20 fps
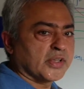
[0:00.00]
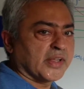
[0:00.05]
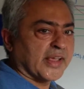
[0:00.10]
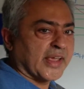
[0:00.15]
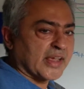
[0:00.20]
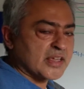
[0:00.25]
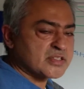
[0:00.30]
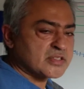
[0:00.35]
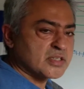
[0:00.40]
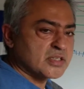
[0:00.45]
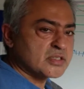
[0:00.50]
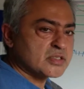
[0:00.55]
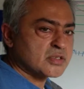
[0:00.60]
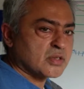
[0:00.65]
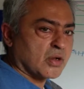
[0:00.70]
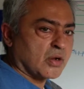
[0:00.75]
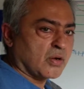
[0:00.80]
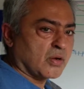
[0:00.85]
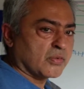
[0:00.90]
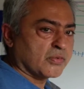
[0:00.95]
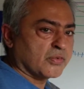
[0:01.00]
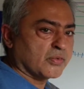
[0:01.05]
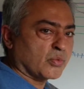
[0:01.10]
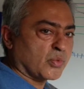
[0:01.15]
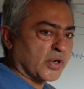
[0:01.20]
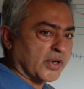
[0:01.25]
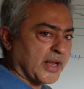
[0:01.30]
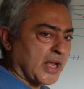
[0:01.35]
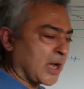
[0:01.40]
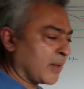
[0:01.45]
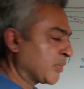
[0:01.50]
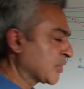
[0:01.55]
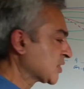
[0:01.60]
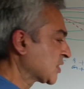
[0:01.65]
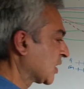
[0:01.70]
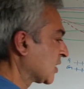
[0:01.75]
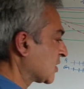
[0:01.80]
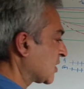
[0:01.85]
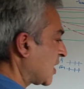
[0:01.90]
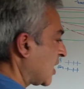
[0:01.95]
essence of what happens
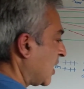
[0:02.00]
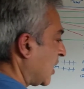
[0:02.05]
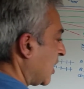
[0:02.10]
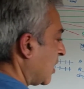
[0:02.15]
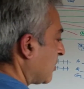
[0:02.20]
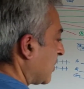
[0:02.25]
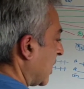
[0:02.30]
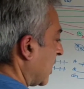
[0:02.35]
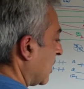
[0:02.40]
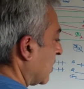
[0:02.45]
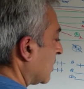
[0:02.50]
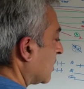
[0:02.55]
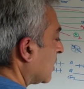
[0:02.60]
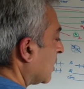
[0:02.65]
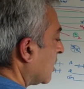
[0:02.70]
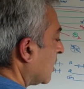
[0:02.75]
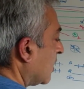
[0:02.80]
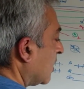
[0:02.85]
in time, and